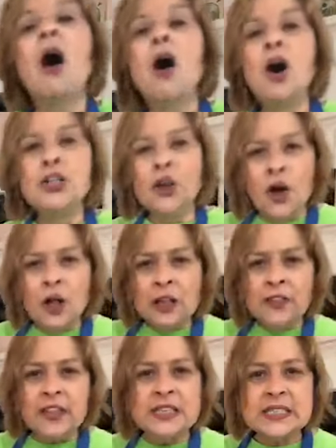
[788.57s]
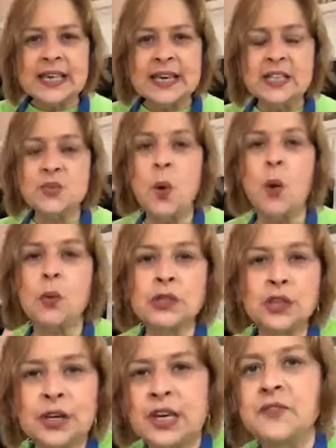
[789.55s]
On all of these things, what we're
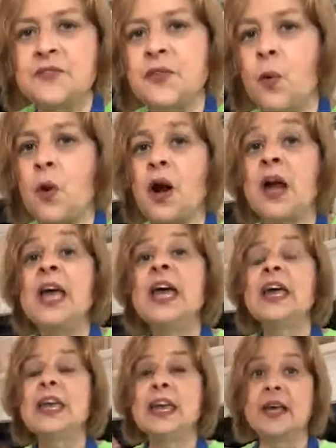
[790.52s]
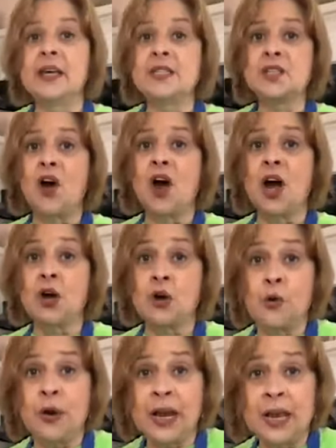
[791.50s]
looking for is our
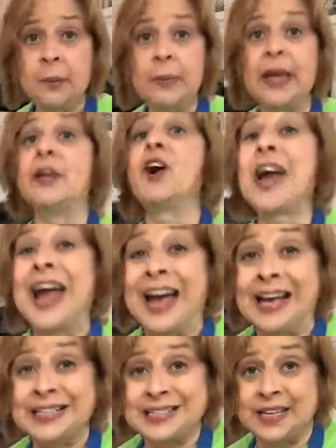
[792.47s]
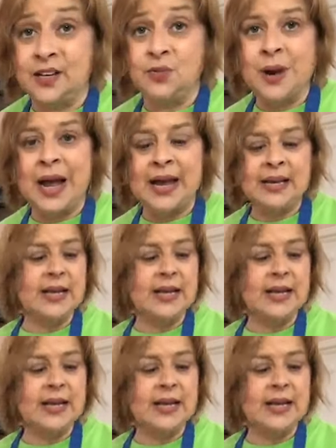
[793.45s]
cream and our acid, right?